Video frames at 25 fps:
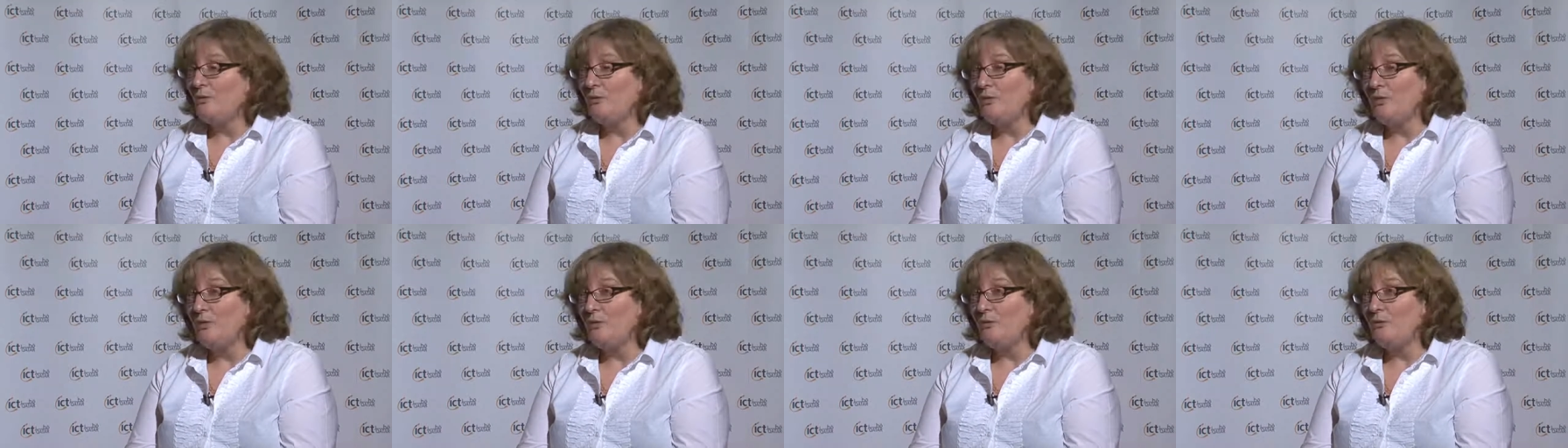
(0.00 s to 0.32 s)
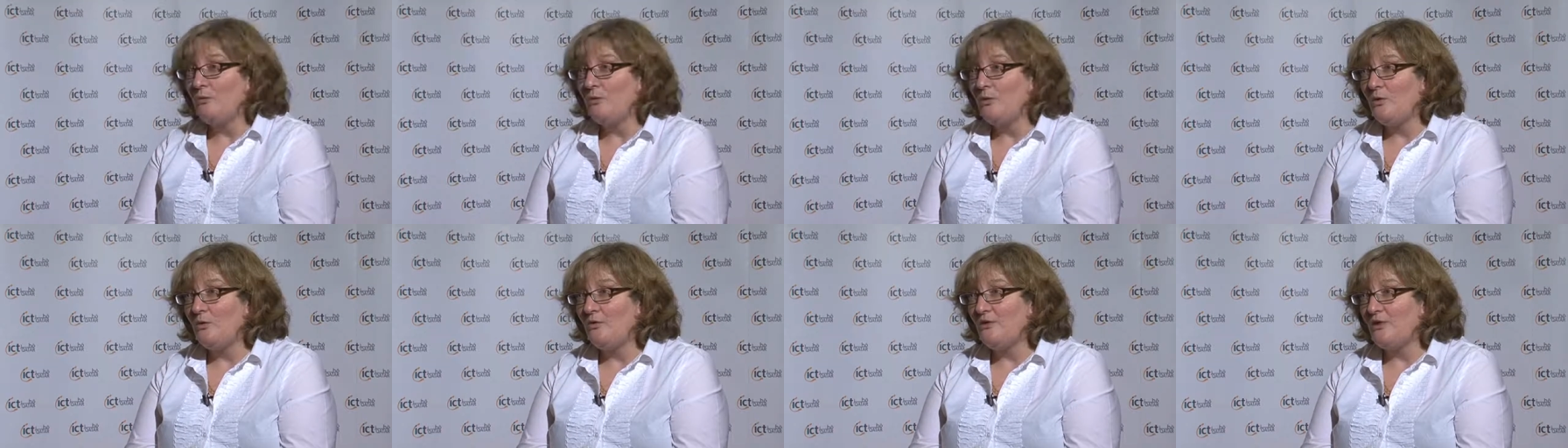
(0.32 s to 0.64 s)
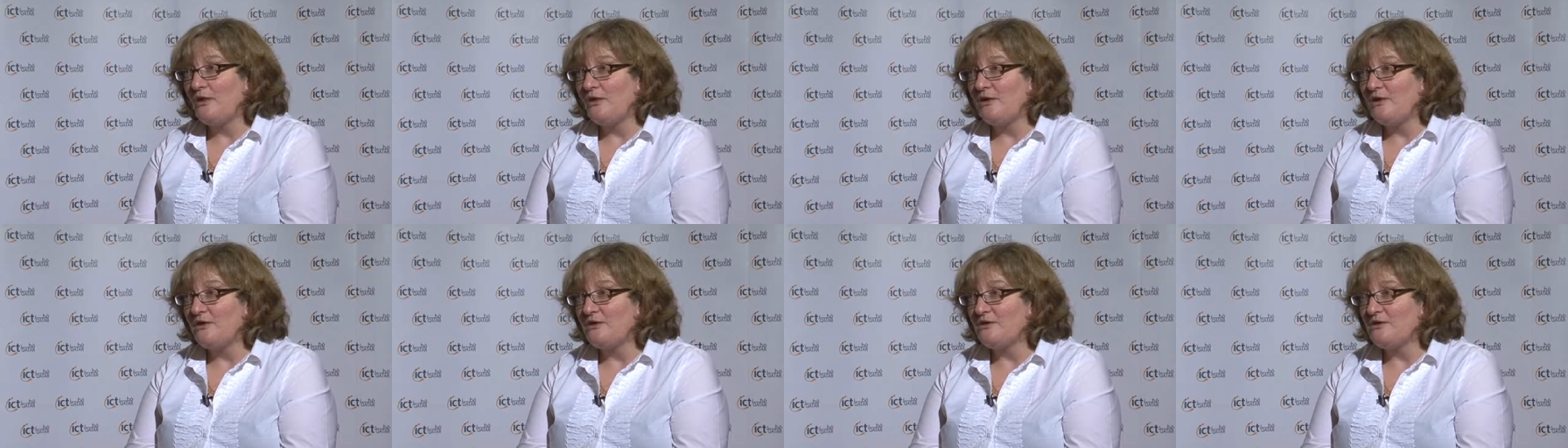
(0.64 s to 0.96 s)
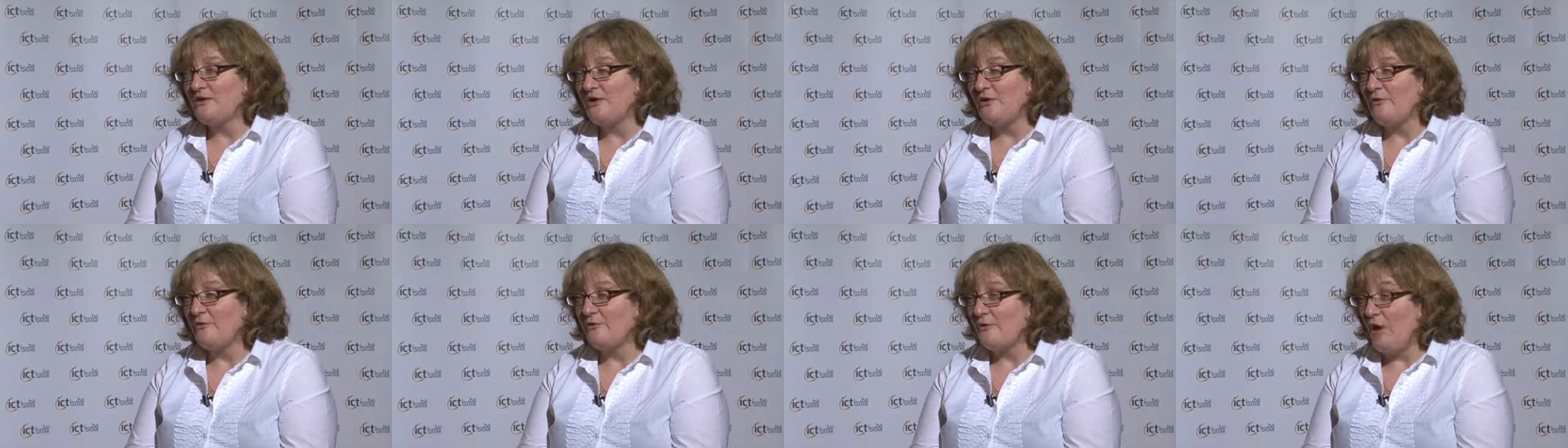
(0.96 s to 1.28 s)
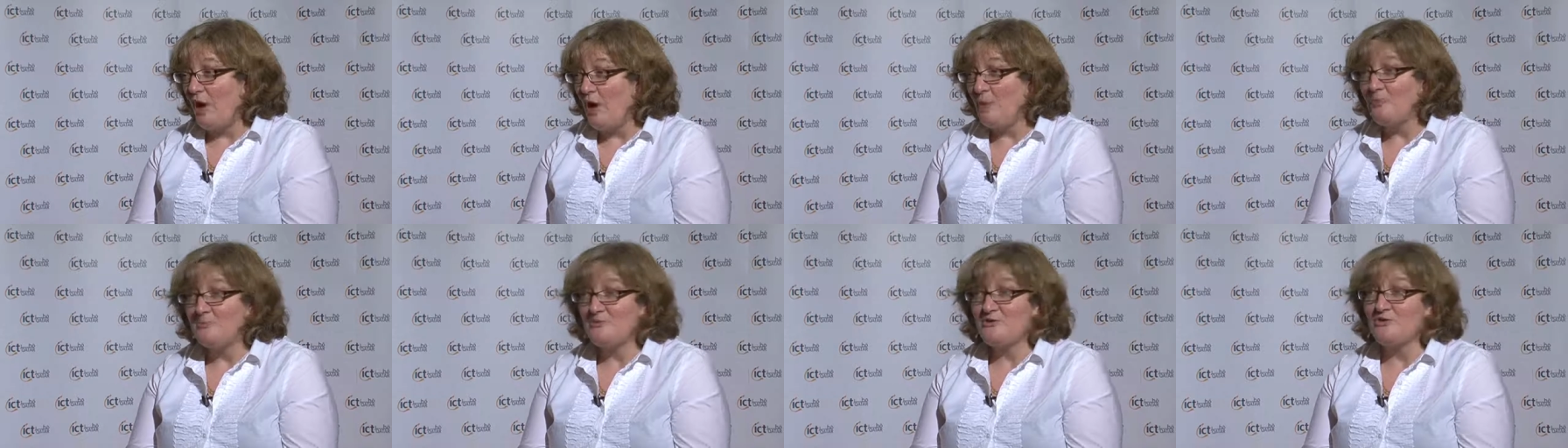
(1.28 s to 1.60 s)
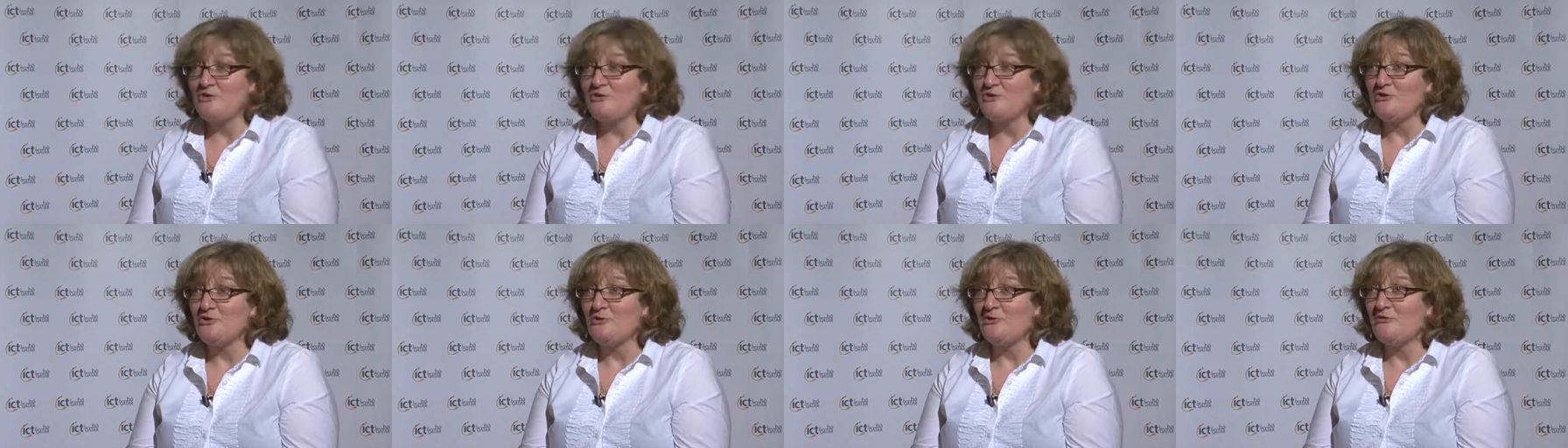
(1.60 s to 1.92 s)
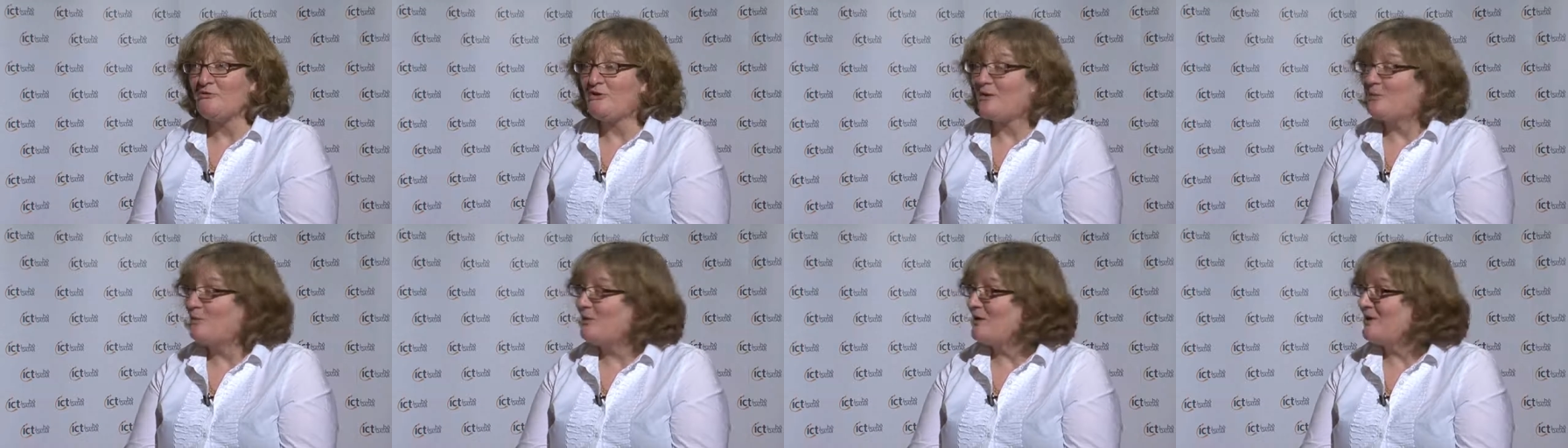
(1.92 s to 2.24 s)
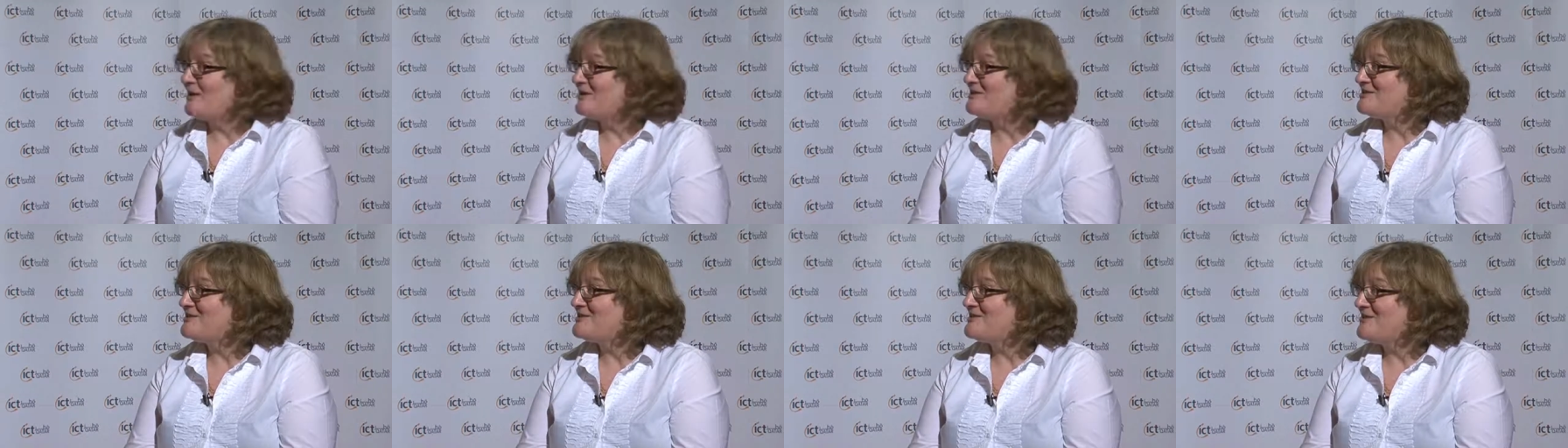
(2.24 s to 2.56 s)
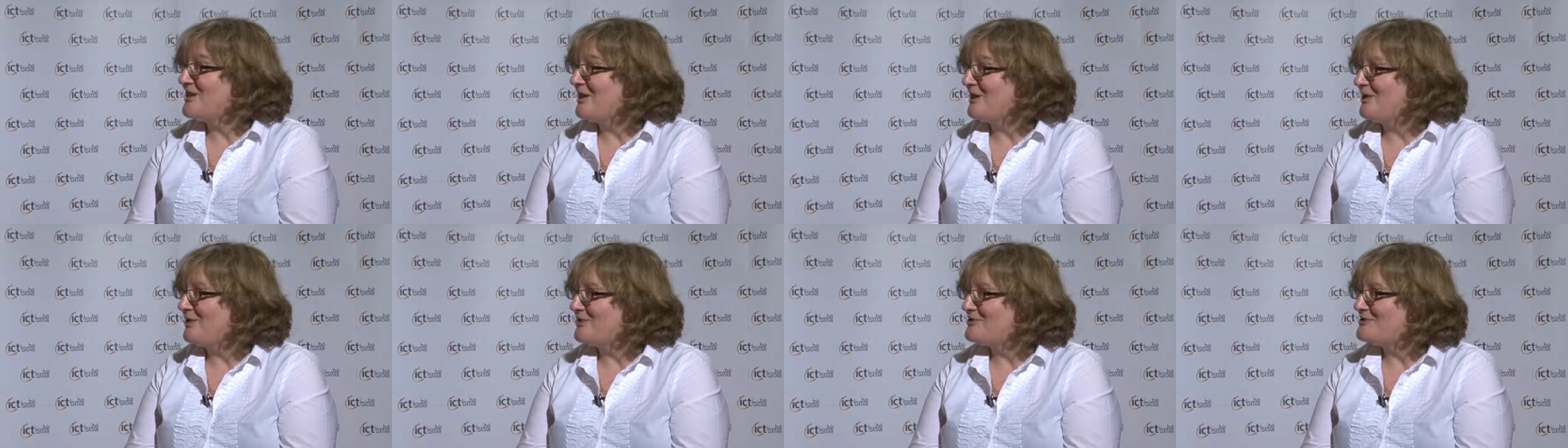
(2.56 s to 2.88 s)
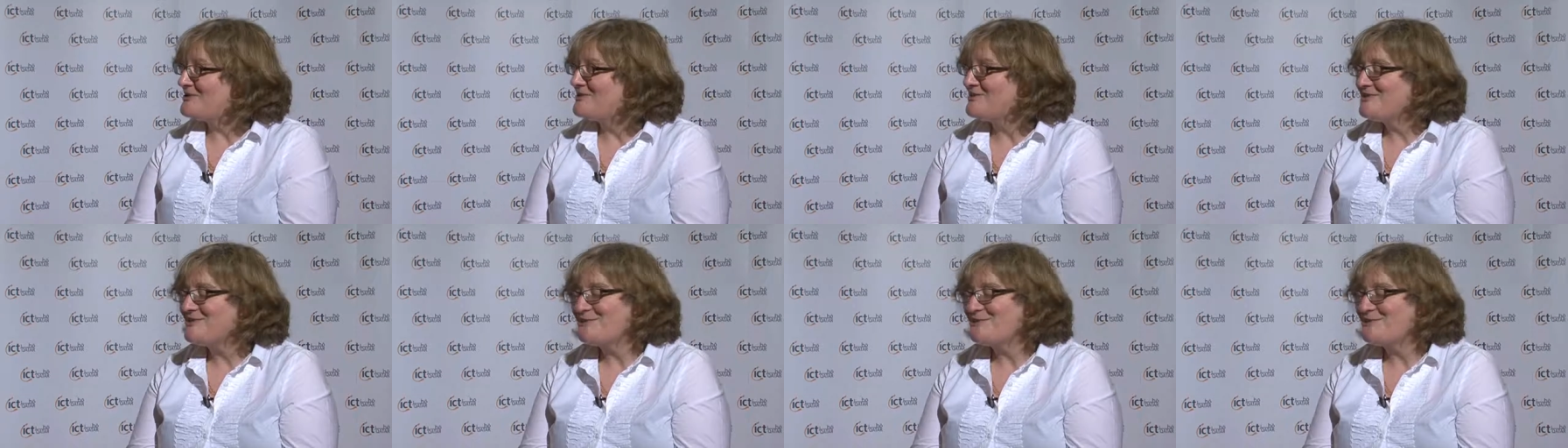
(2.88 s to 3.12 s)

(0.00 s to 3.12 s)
what they're up to, if they're willing to tell us.